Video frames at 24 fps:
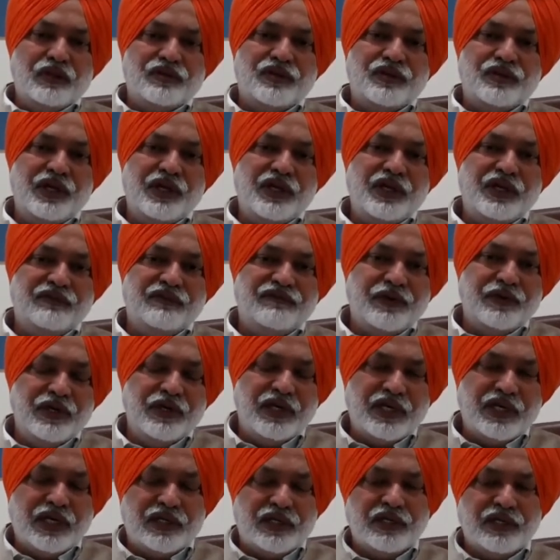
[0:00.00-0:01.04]
three
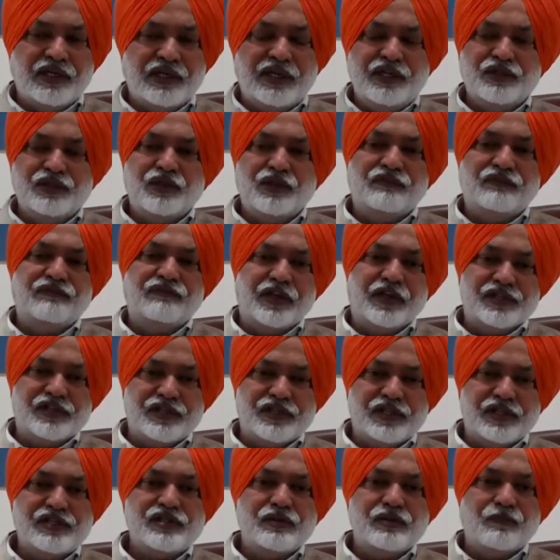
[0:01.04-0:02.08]
different categories of
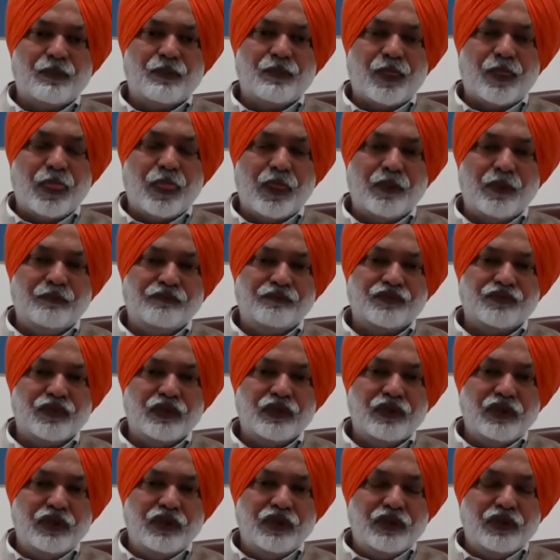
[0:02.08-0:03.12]
cases,
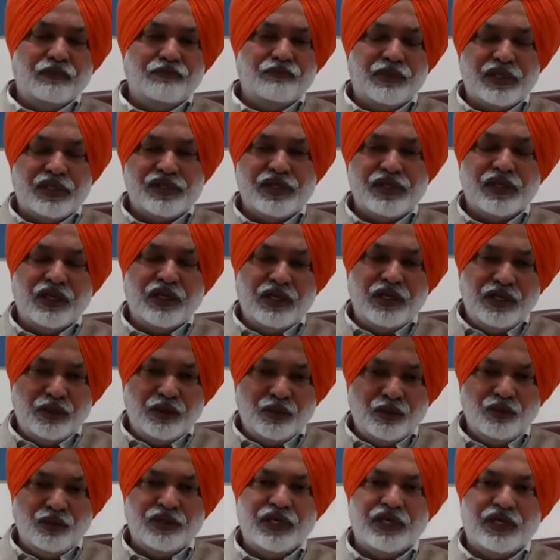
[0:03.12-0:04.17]
basically
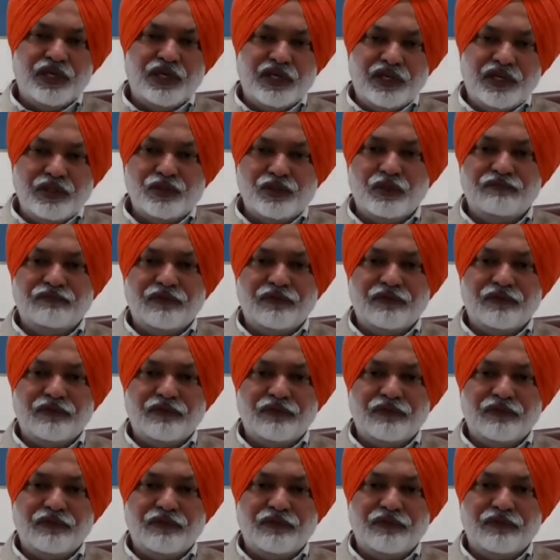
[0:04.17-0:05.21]
two categories of
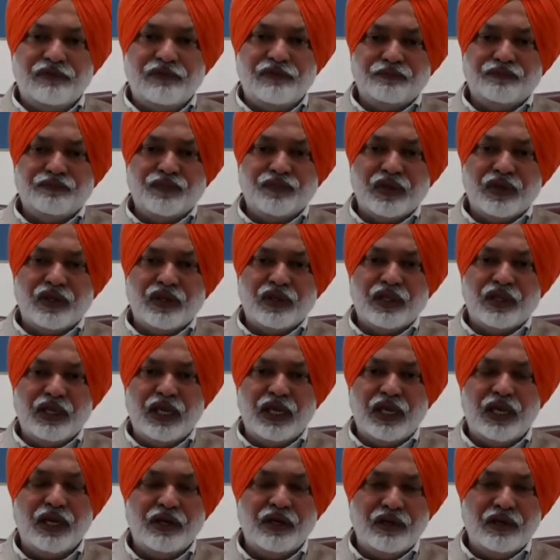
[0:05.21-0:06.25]
cases,
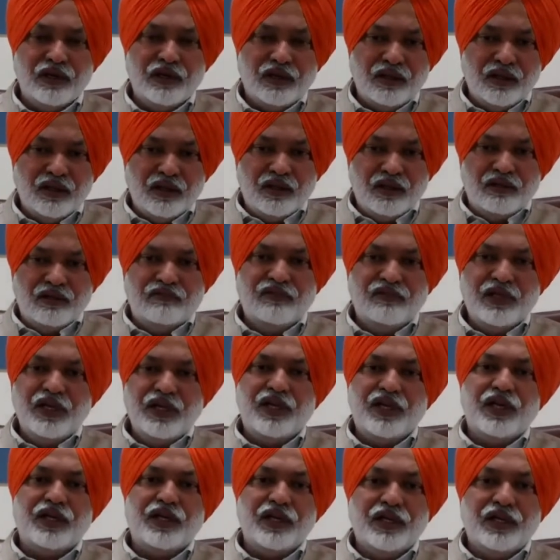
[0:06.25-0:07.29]
and one
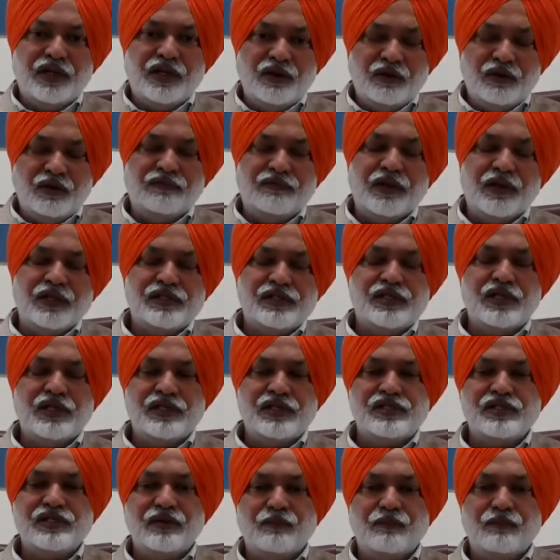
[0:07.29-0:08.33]
category of
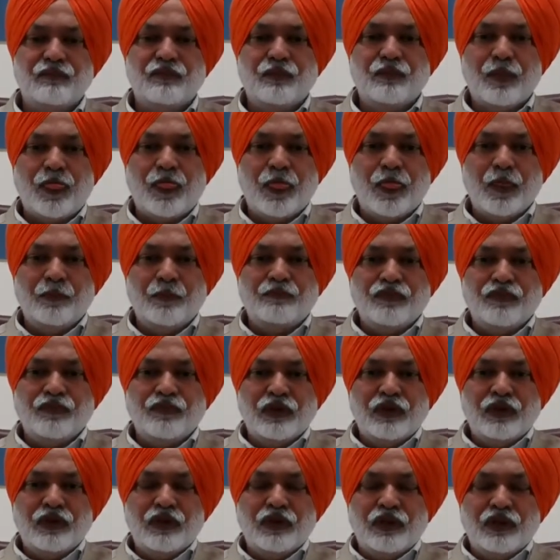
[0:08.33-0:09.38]
cases
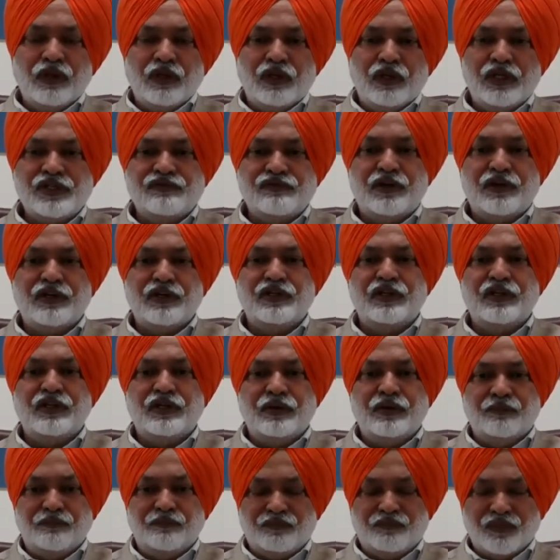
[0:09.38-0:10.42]
is
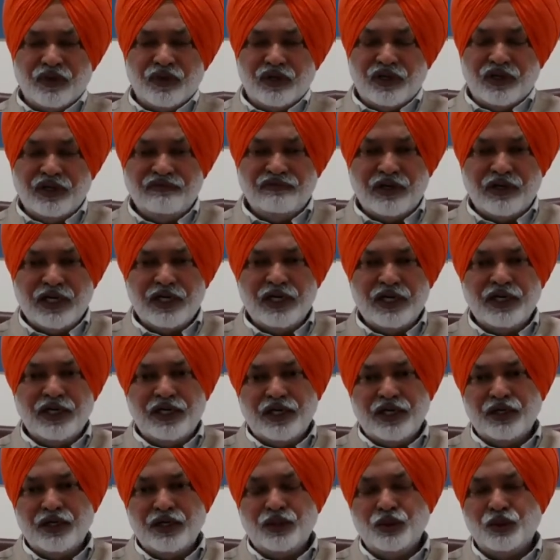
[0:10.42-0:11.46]
further
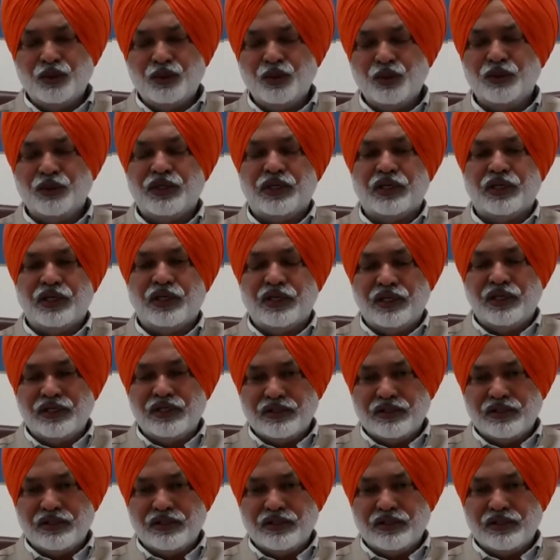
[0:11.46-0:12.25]
divided into two categories.